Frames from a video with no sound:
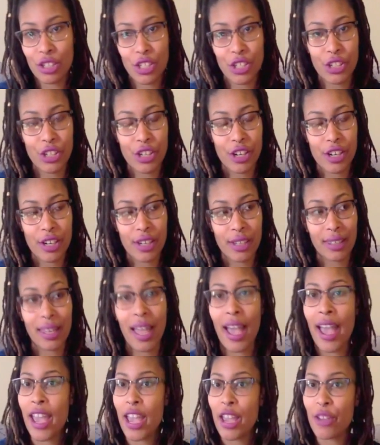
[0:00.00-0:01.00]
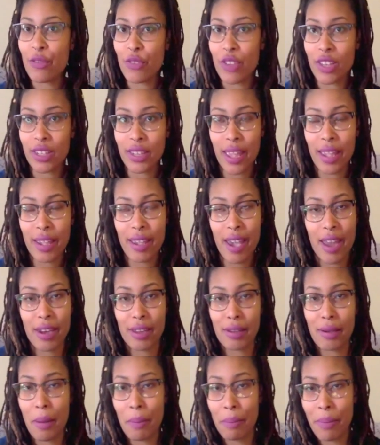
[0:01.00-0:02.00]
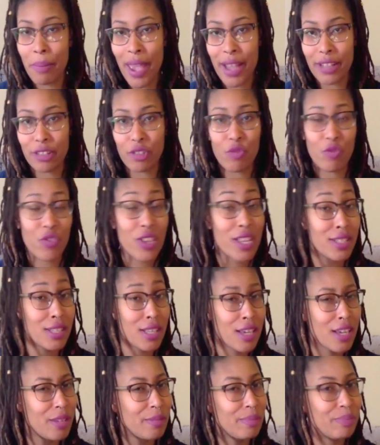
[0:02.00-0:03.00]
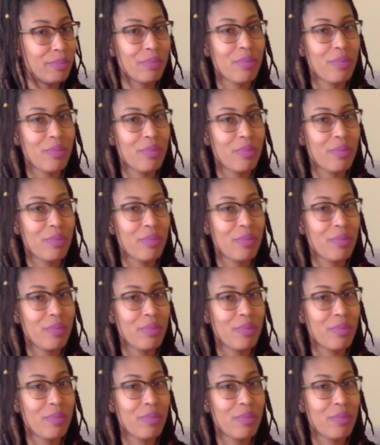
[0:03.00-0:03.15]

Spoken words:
in your life and they kind of come back to visit.